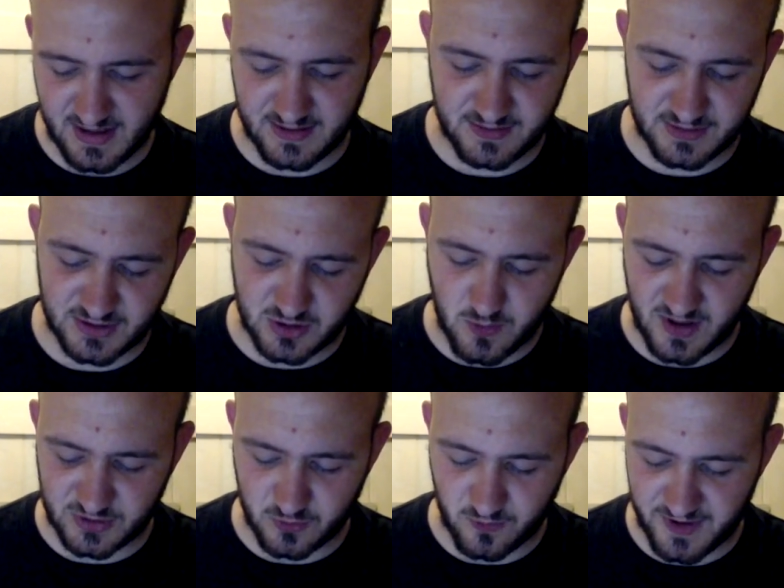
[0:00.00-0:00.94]
Okay, just
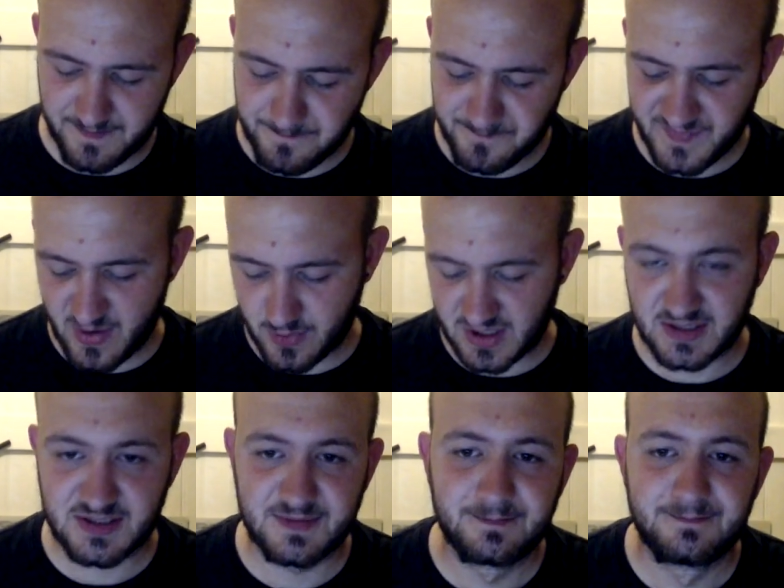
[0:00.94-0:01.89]
Quetzorion. That
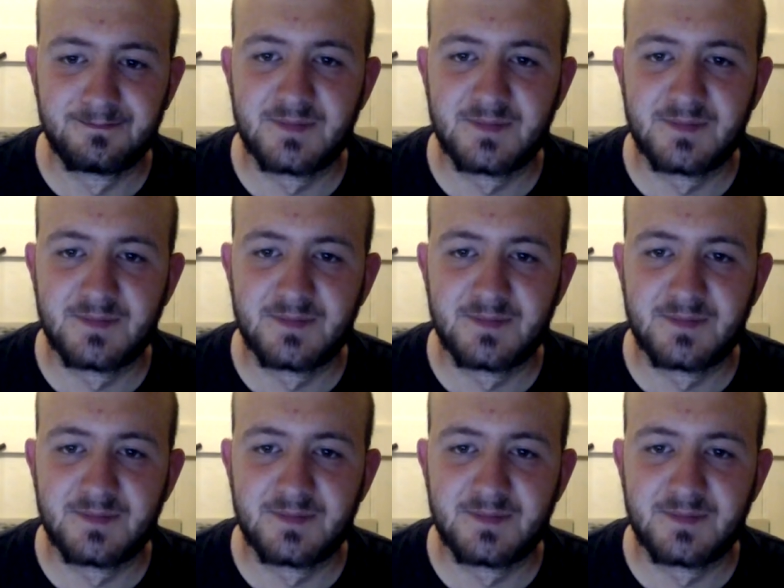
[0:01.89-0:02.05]
works.